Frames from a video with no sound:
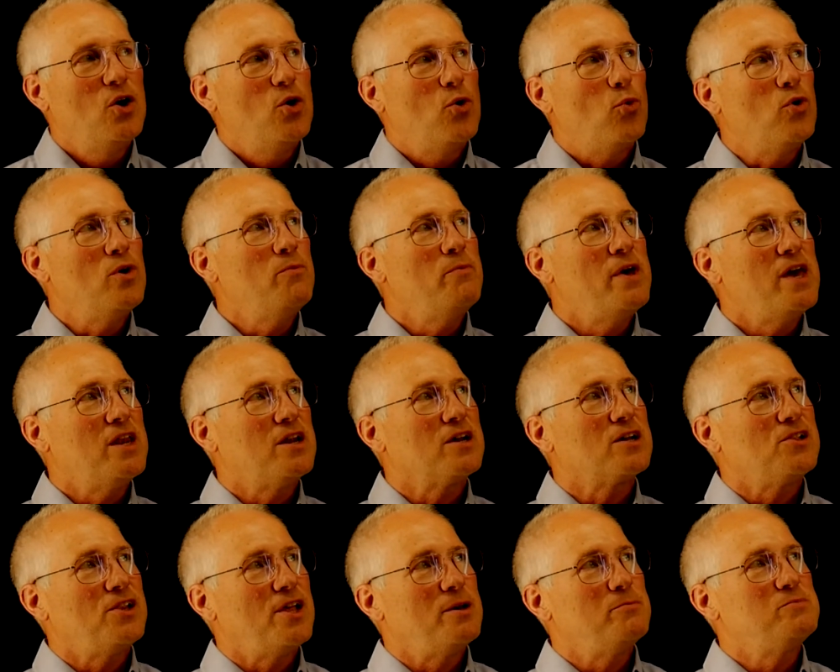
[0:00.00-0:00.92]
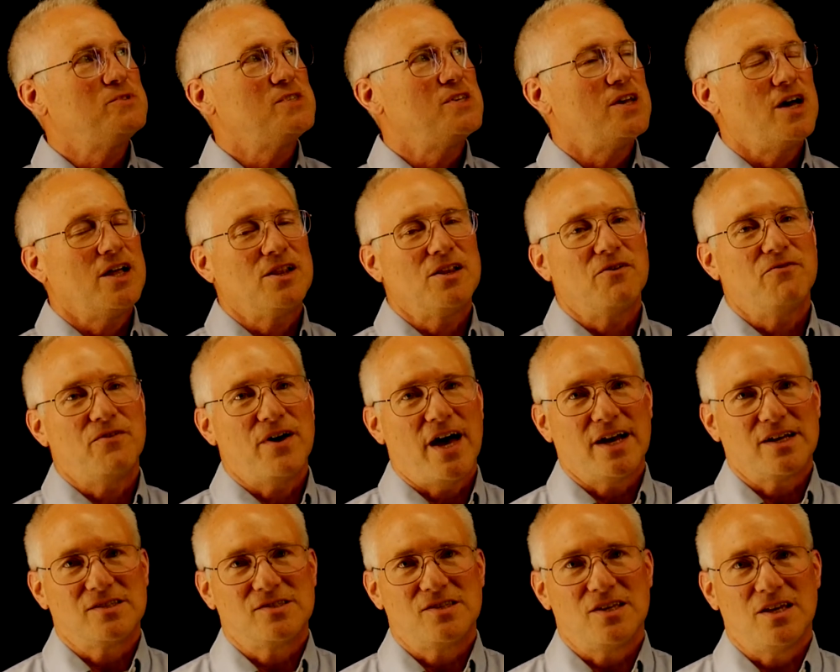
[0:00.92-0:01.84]
We made a Klebsiella
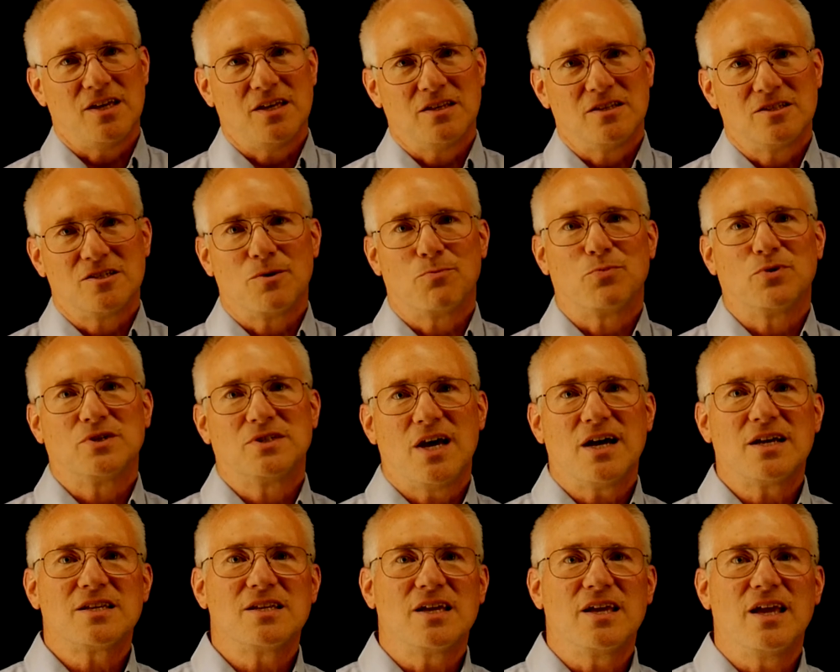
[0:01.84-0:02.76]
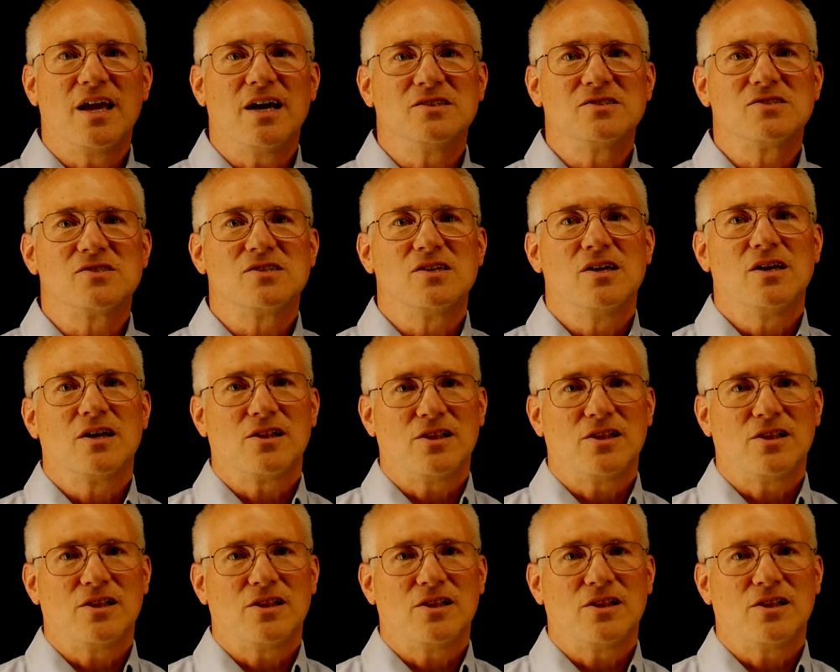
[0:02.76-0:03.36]
vaccine to protect against